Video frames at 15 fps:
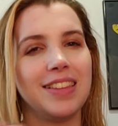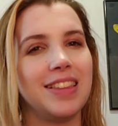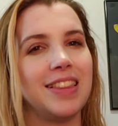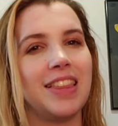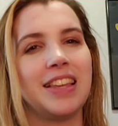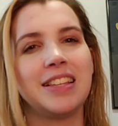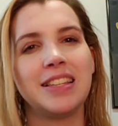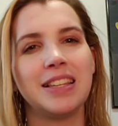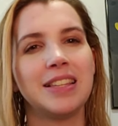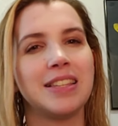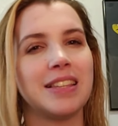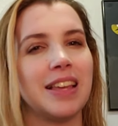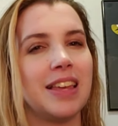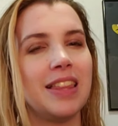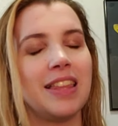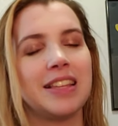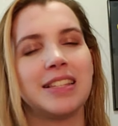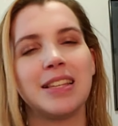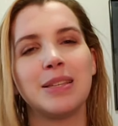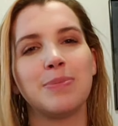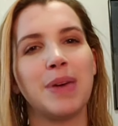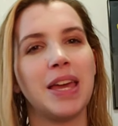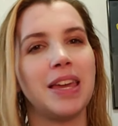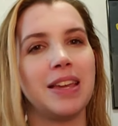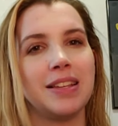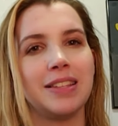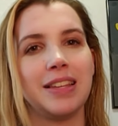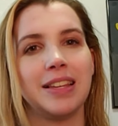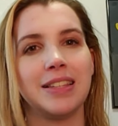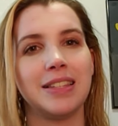this is this is my
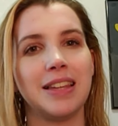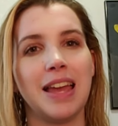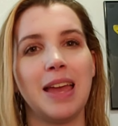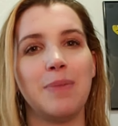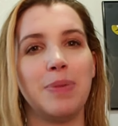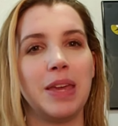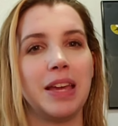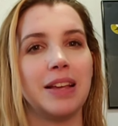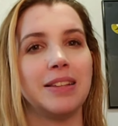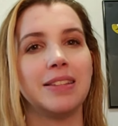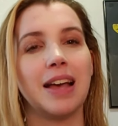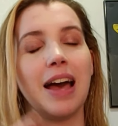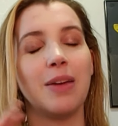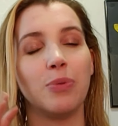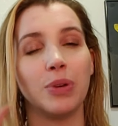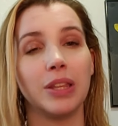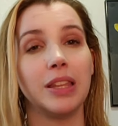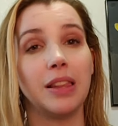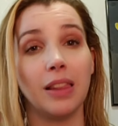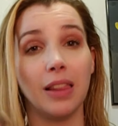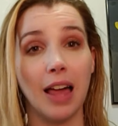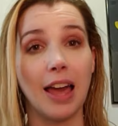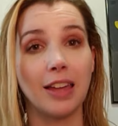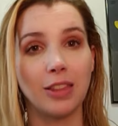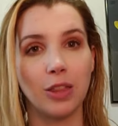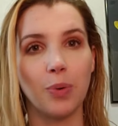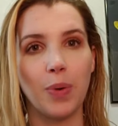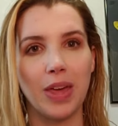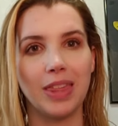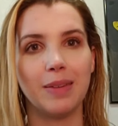easiest day because I really like the
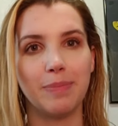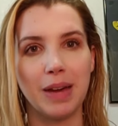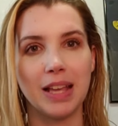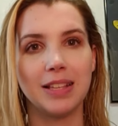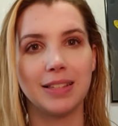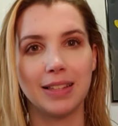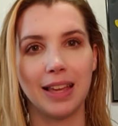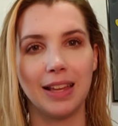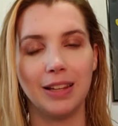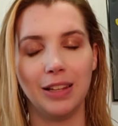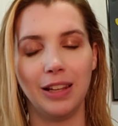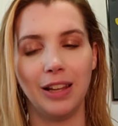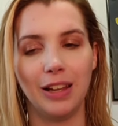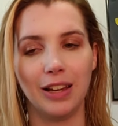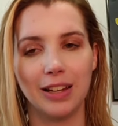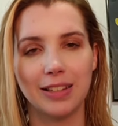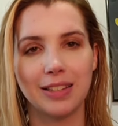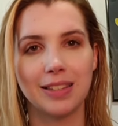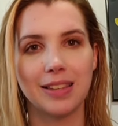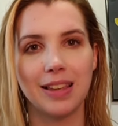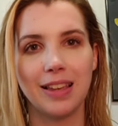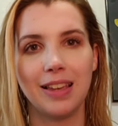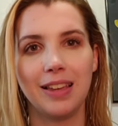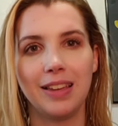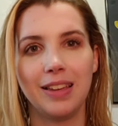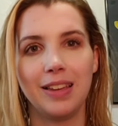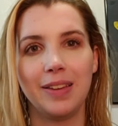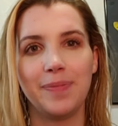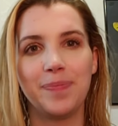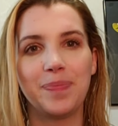way that my skin looks
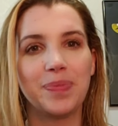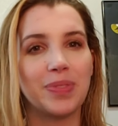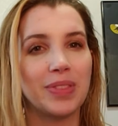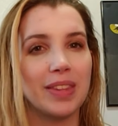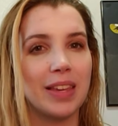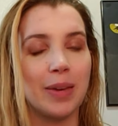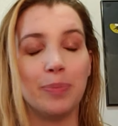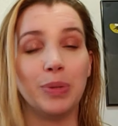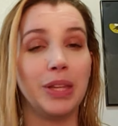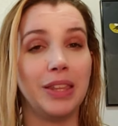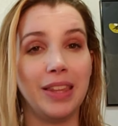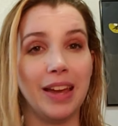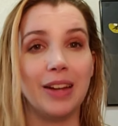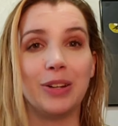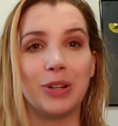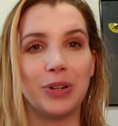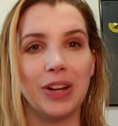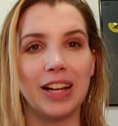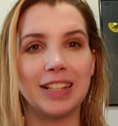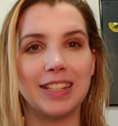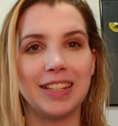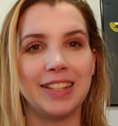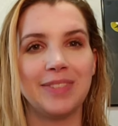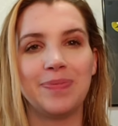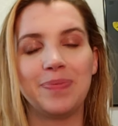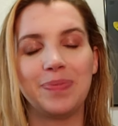completely uncorrected.